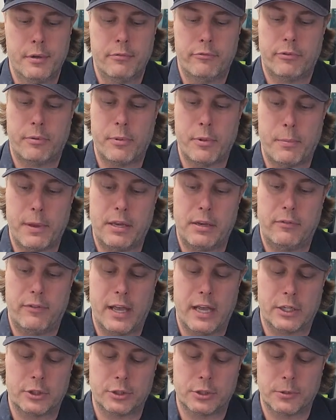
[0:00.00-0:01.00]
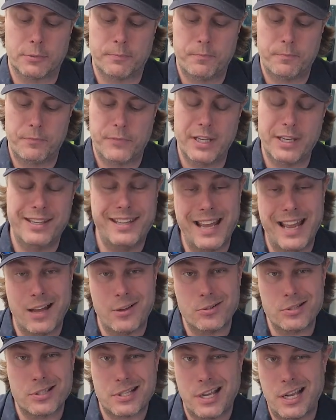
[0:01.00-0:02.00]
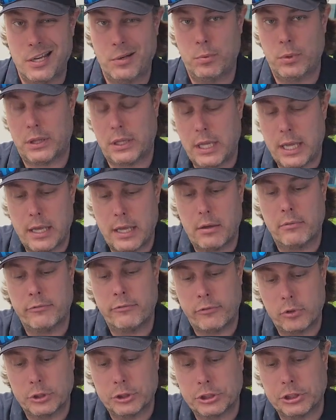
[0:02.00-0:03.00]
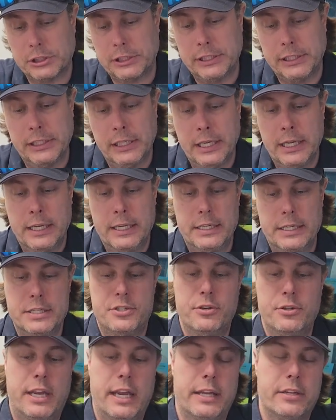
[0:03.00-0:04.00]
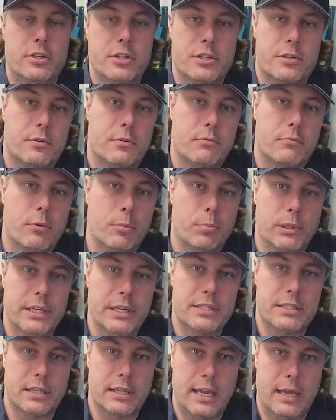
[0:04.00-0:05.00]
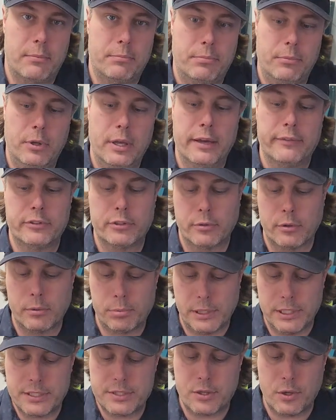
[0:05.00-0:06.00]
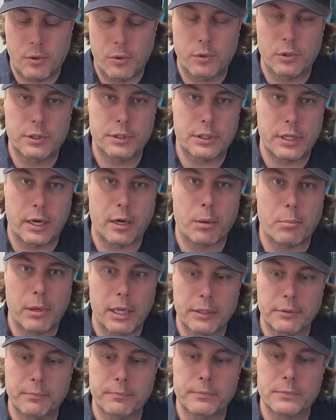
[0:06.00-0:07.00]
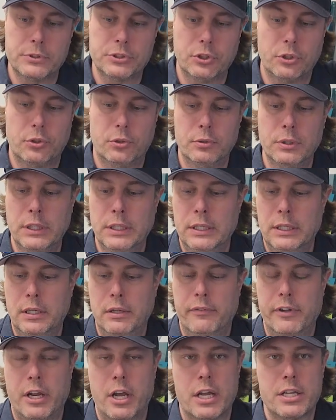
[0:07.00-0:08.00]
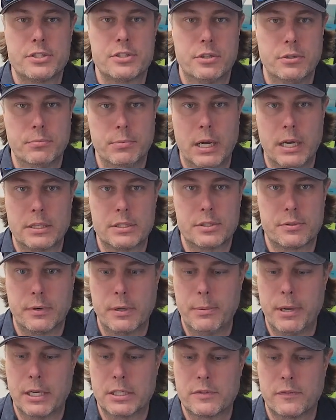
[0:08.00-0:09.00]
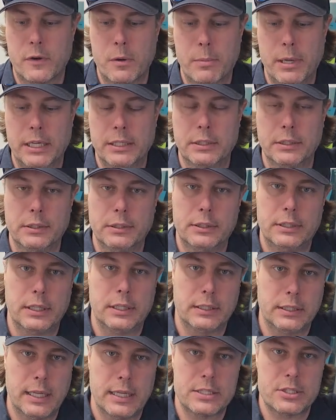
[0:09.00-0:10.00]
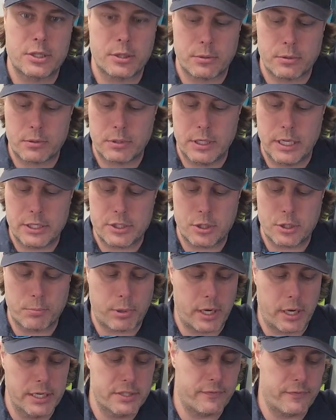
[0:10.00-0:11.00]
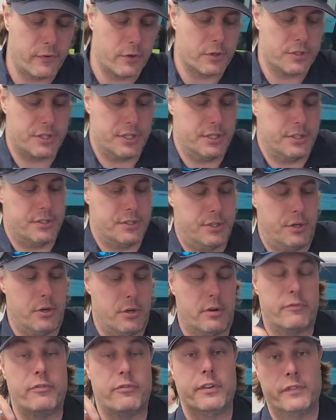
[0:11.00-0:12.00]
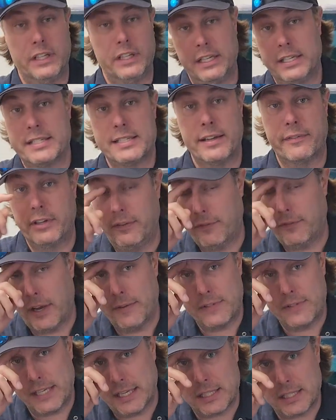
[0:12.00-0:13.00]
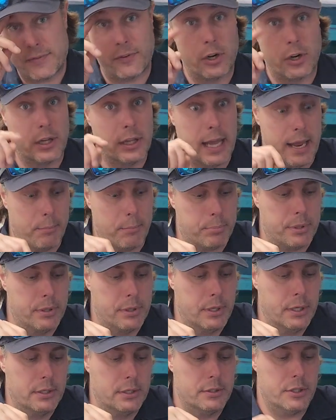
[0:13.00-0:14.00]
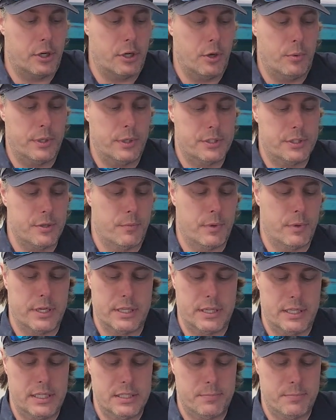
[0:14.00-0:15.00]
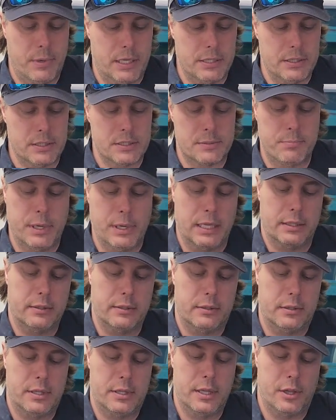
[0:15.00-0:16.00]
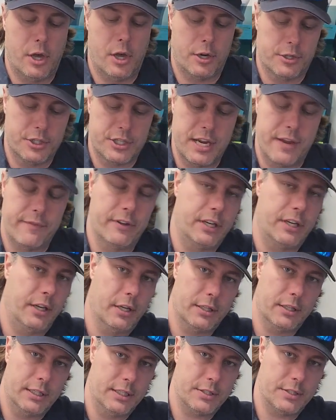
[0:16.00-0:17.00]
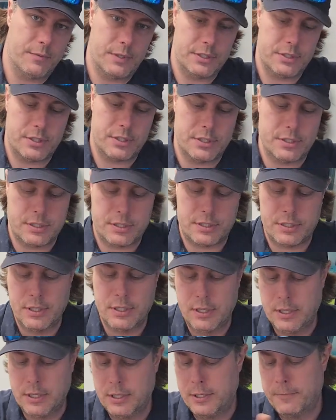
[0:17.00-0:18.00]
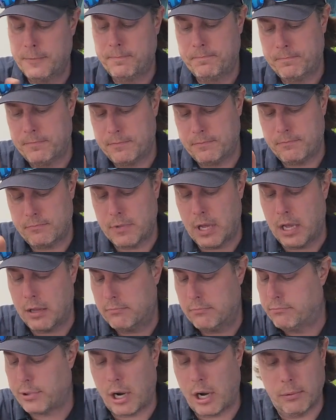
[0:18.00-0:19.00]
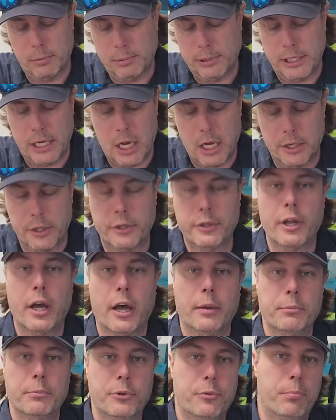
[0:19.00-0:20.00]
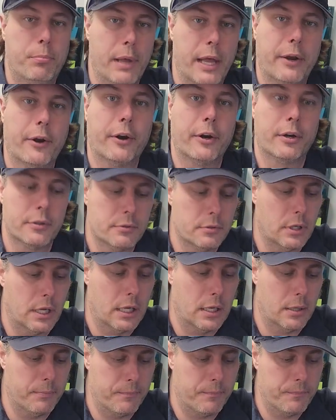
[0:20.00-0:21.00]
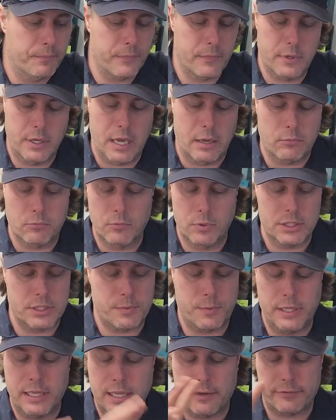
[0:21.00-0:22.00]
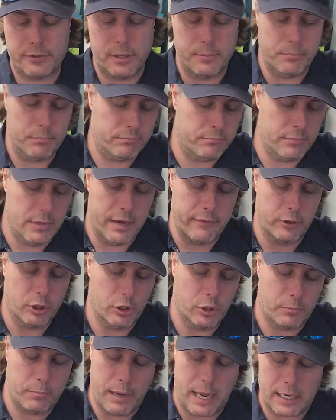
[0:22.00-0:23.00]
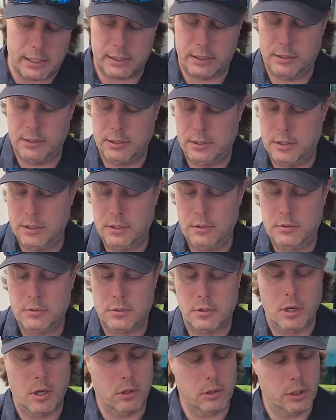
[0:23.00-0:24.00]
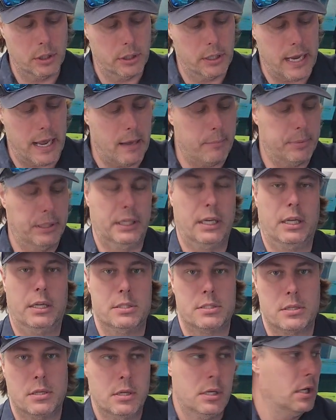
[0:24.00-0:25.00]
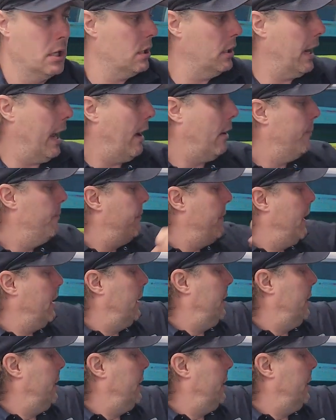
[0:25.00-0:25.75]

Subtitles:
manufacturer. The downside with that, unfortunately, is you can't just replace the lamp. You have to replace the whole entire button. So if it costs $2, $3 for a button, then that's your price versus your 50 to 75 cents for a lamp to go into one of these buttons. But the longevity on these ones is probably 100 times better. Yeah, once we left, I never looked back. All good, happy days. Now, I'm